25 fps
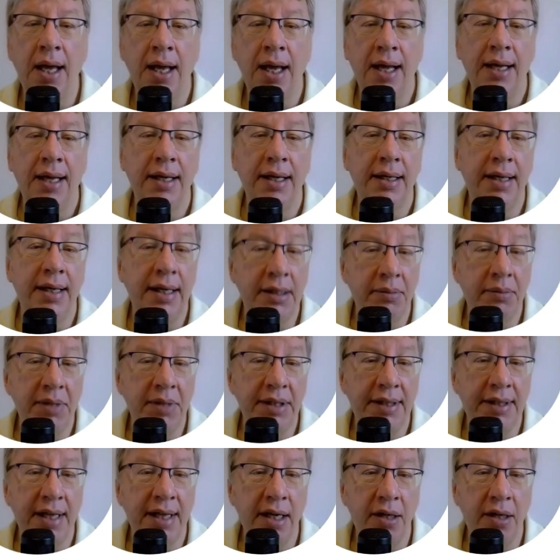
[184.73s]
Let me
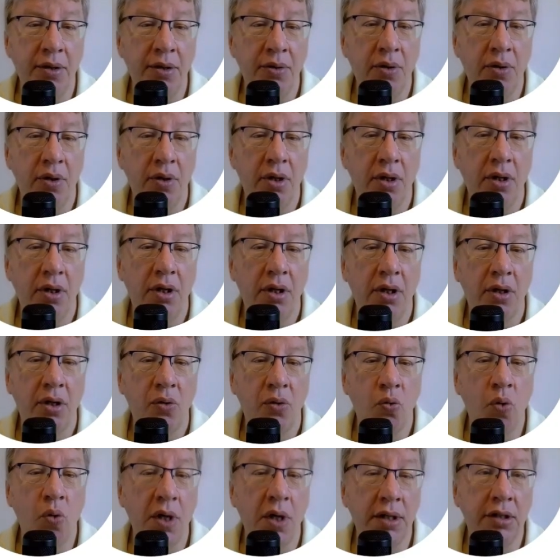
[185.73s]
tell you
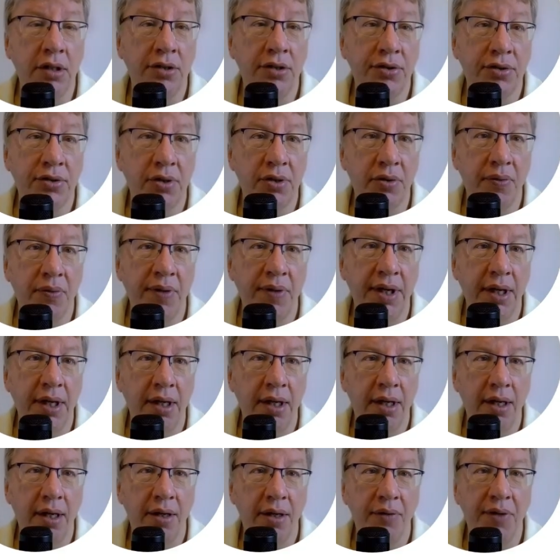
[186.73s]
one story
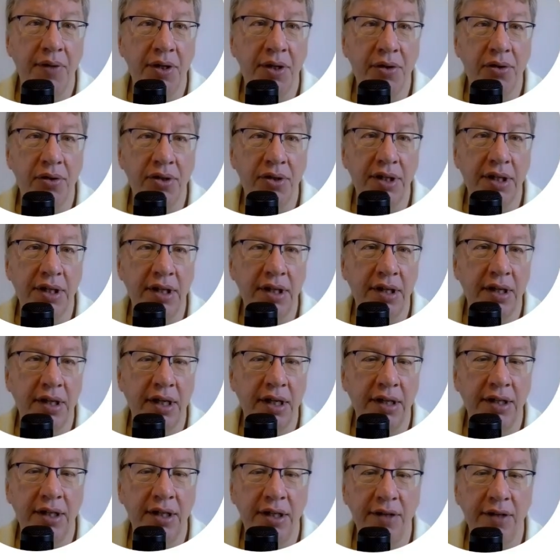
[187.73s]
recorded in
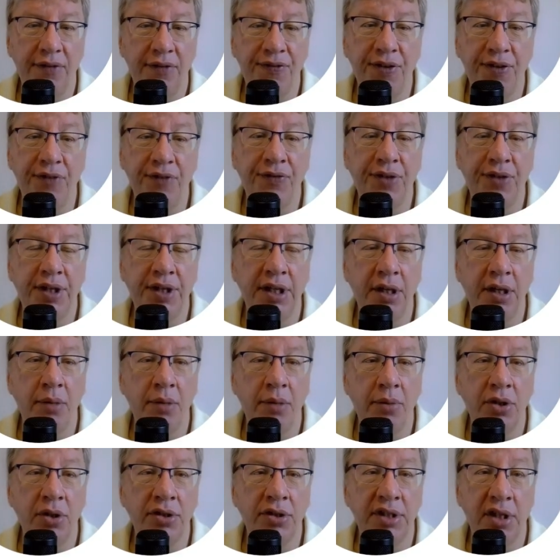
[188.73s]
1915
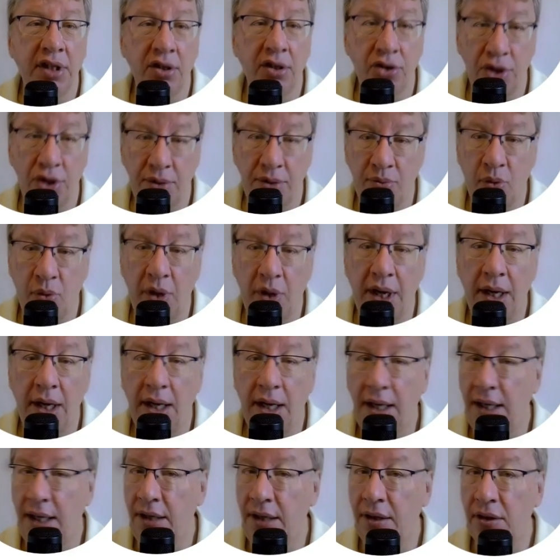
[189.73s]
among the Ojibwe
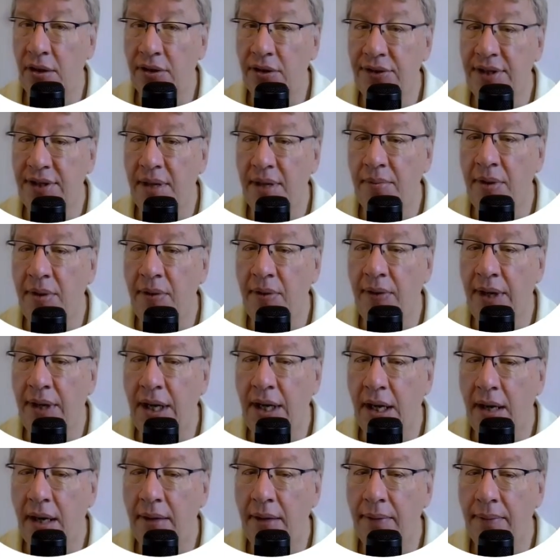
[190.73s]
in North
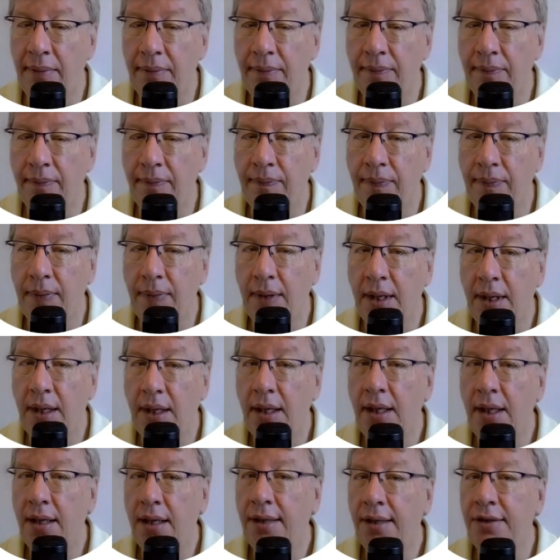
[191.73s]
America.
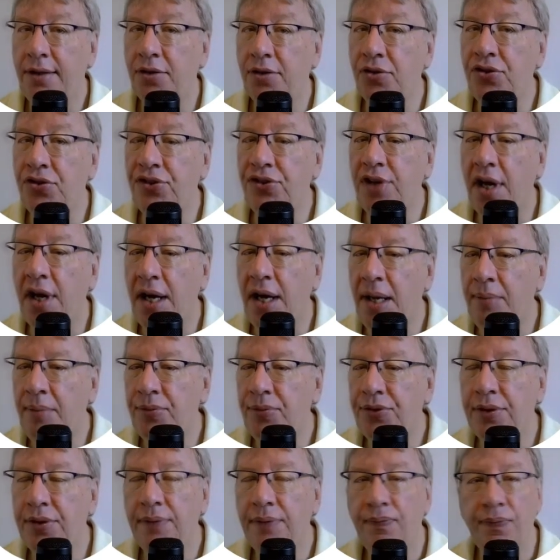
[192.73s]
In those
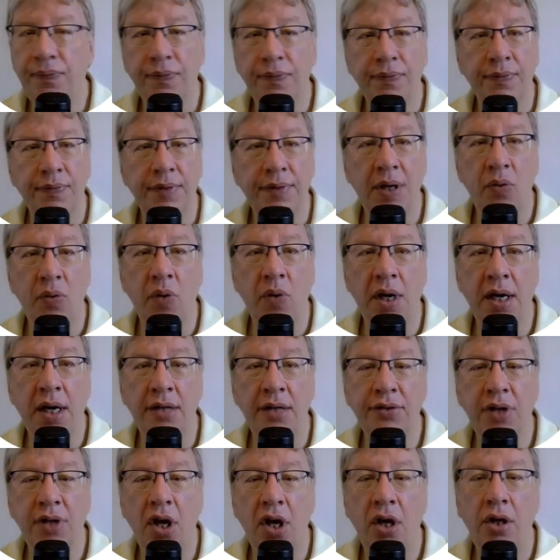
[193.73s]
times, there
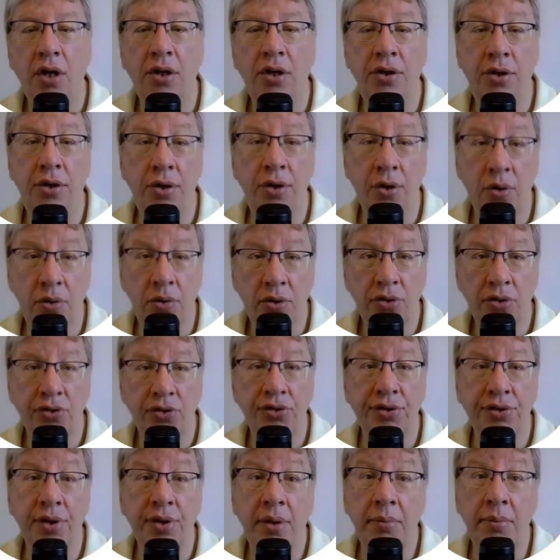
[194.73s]
was no
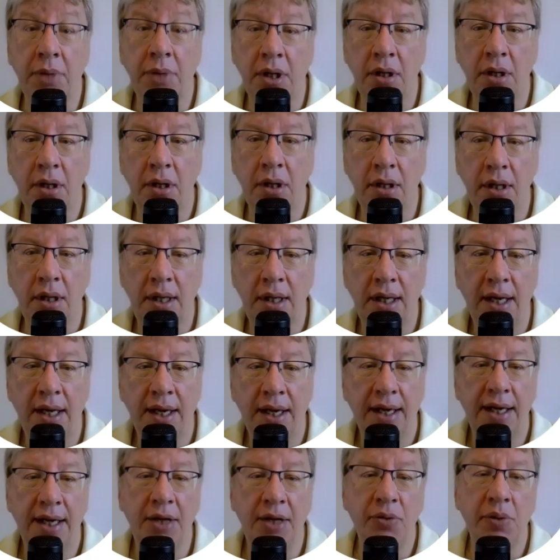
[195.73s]
summer.
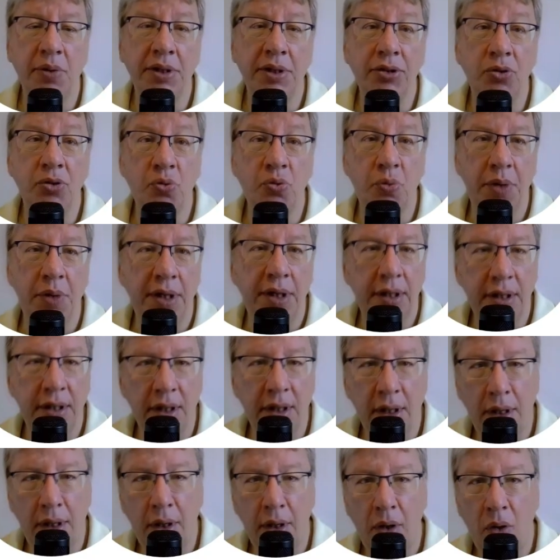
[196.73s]
It was
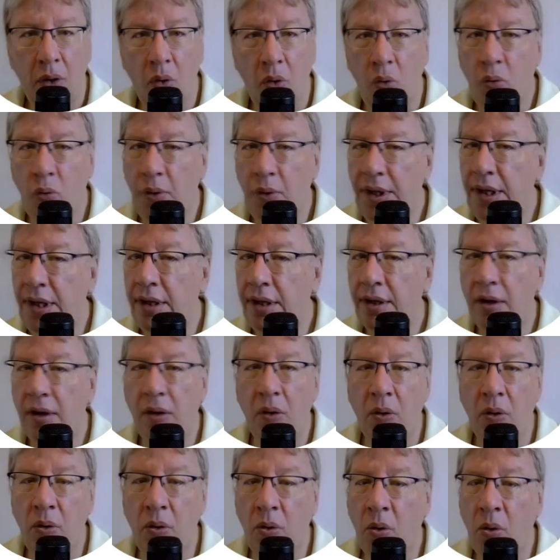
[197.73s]
winter
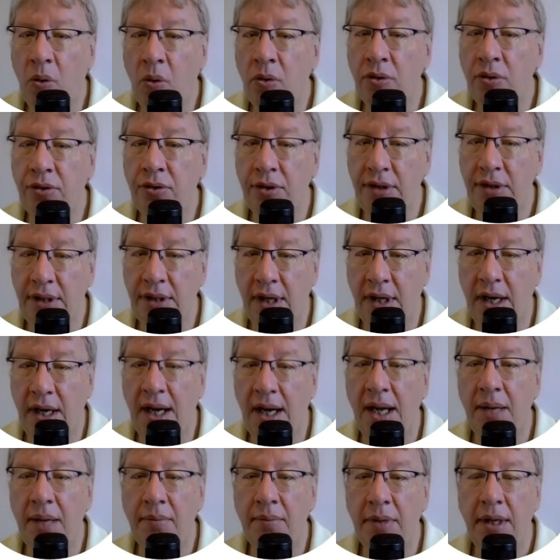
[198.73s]
all the
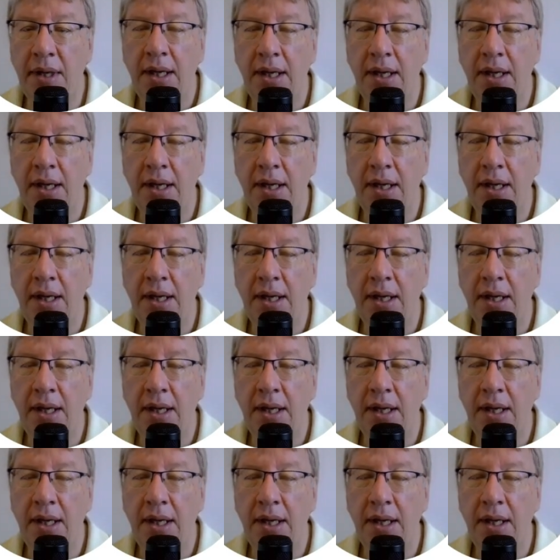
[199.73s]
time.